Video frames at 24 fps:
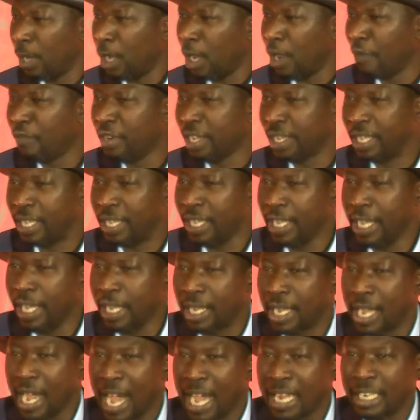of the key
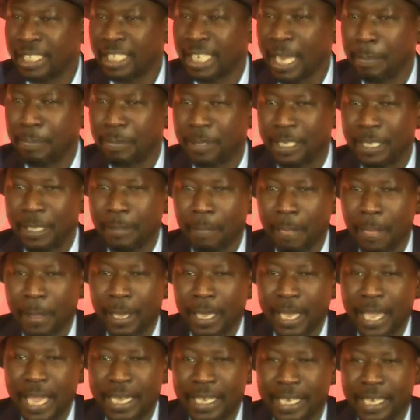concepts
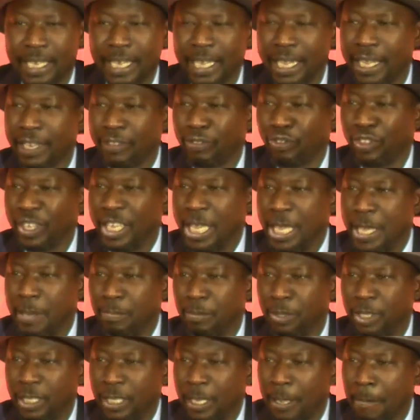and key
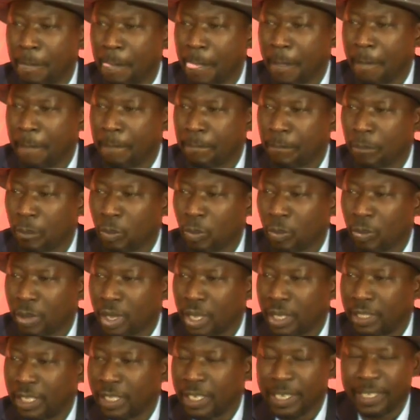themes
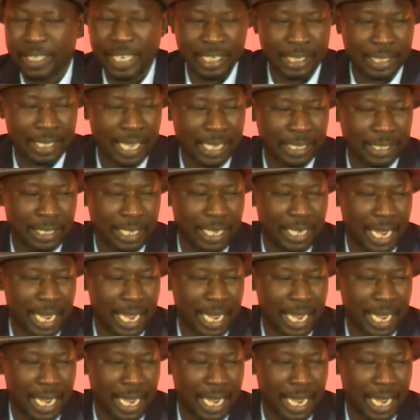that are discussed in